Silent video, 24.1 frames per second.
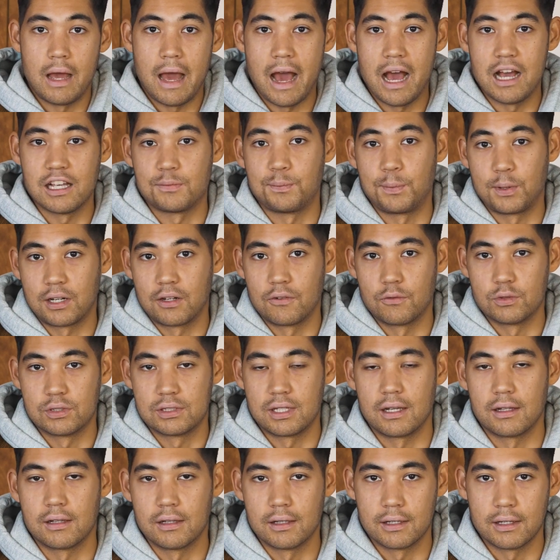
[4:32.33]
aspect of
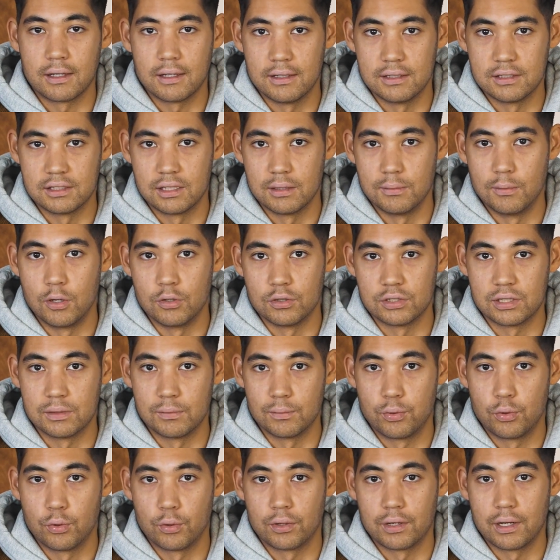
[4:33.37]
recycling is the most
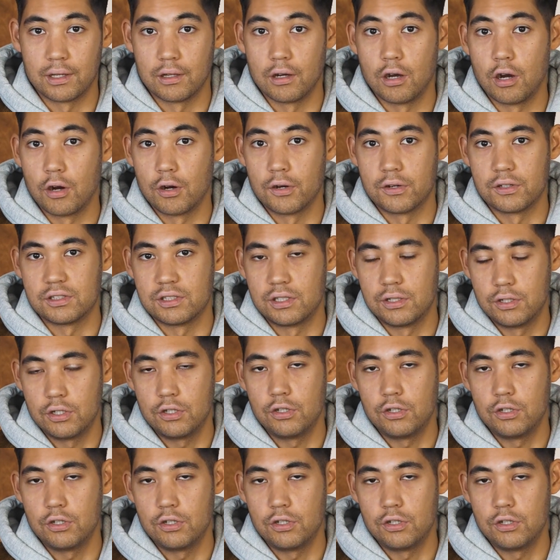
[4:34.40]
important and the hardest to